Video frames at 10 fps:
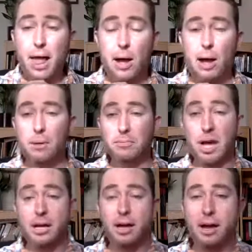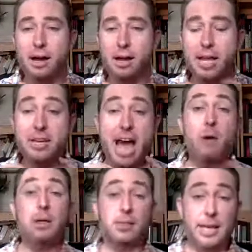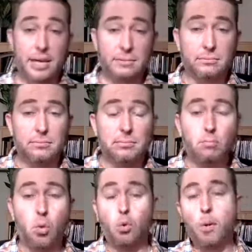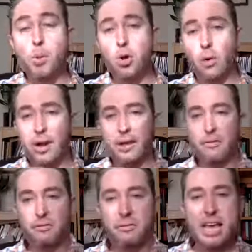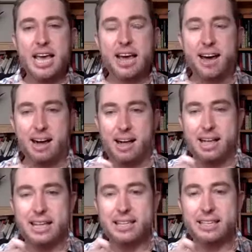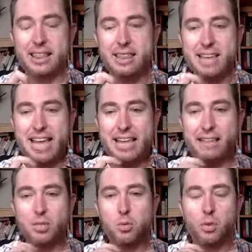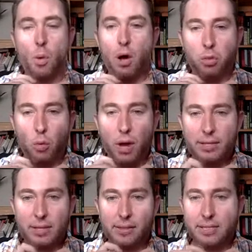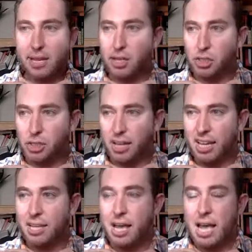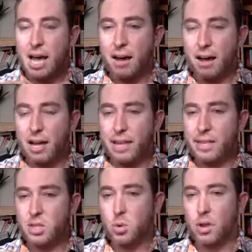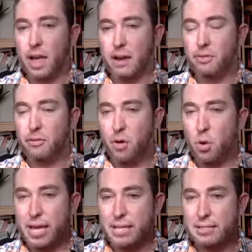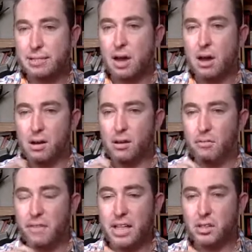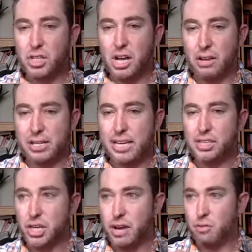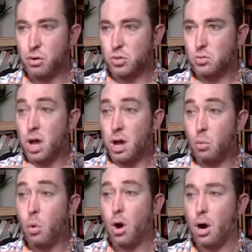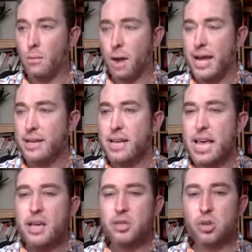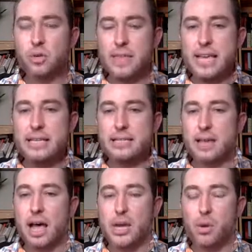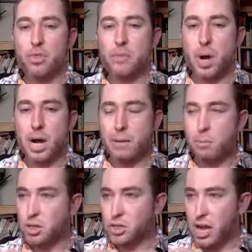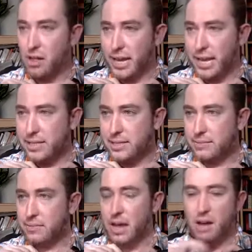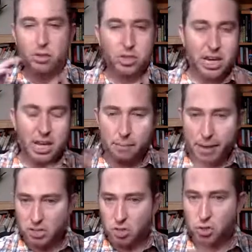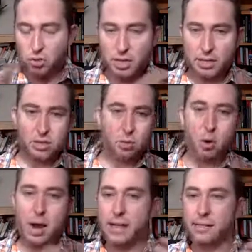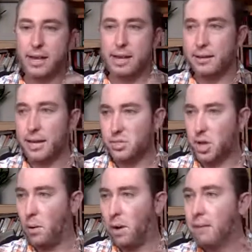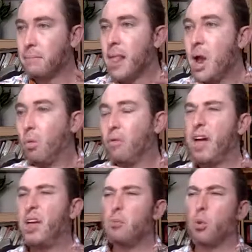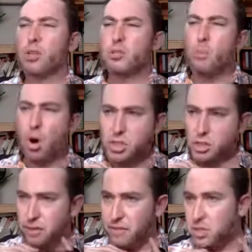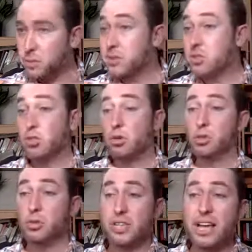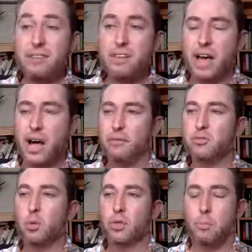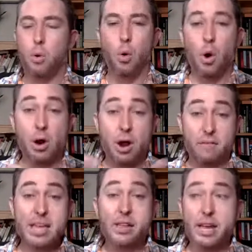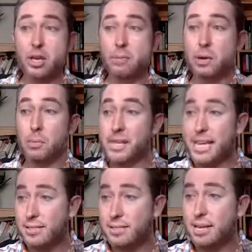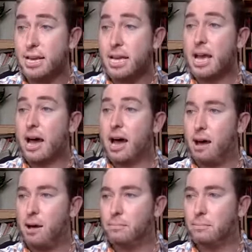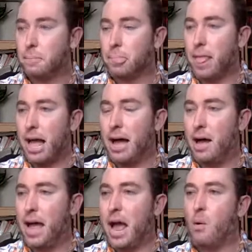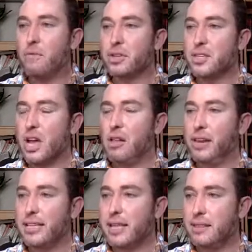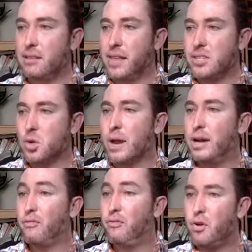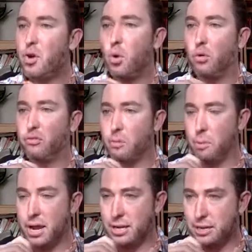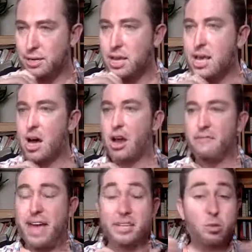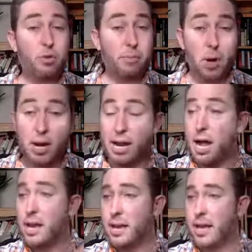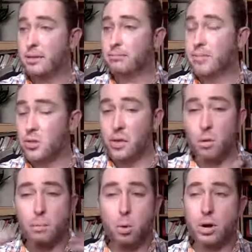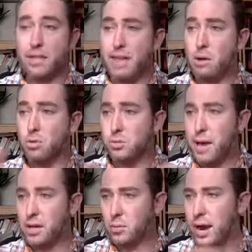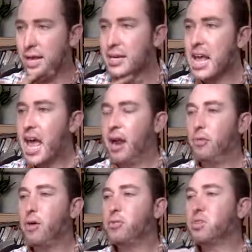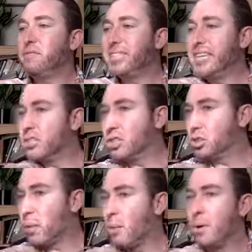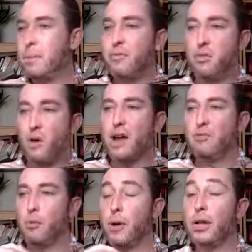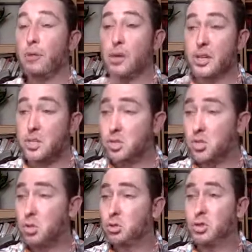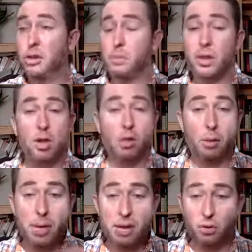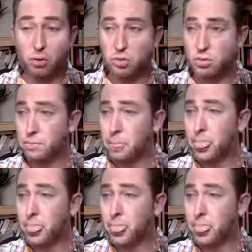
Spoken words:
undoubtedly more remunerative. That's where the wealth was, at least initially. And that's where a lot of the focus of English colonization efforts were, right? So these North American British colonies, Virginia and Massachusetts and Rhode Island, and et cetera, were valued more as marginal investments and social safety valves where the poor of England could be released. However, these colonies nonetheless created a foothold for Britain on a vast North American continent. So they were important in that respect, right? And although the 17th century would be fraught for Britain, religious, social, and political upheavals